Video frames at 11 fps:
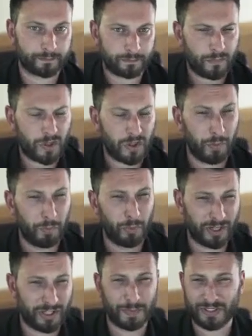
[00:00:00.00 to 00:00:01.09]
They're pretty
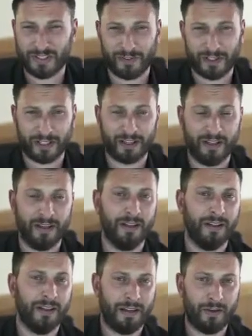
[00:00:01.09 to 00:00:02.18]
specific,
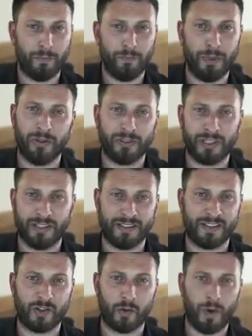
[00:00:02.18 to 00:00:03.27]
and they're built in
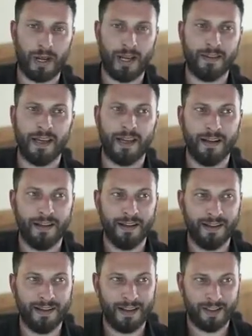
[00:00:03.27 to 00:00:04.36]
such a way that
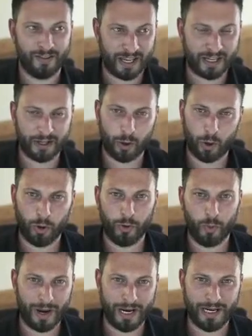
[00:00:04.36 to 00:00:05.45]
they can hold the
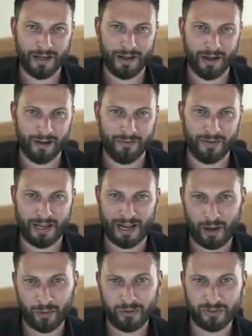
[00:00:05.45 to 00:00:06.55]
weight of a
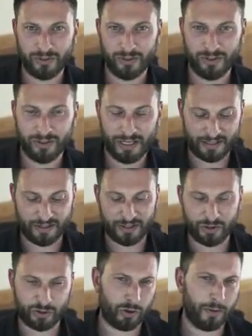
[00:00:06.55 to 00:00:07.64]
house and
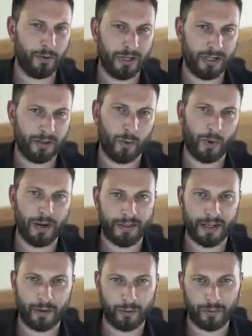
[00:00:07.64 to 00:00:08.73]
distribute it in the way
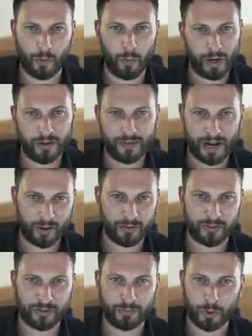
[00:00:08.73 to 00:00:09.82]
that the weight of a house
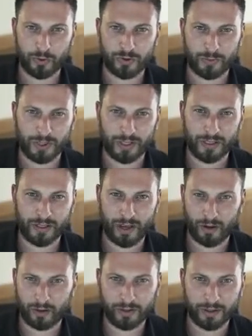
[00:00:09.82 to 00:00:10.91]
is supposed to be
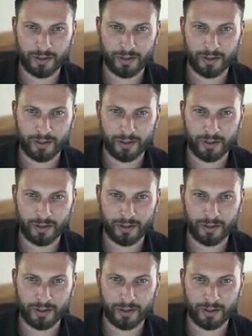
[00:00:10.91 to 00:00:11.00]
held.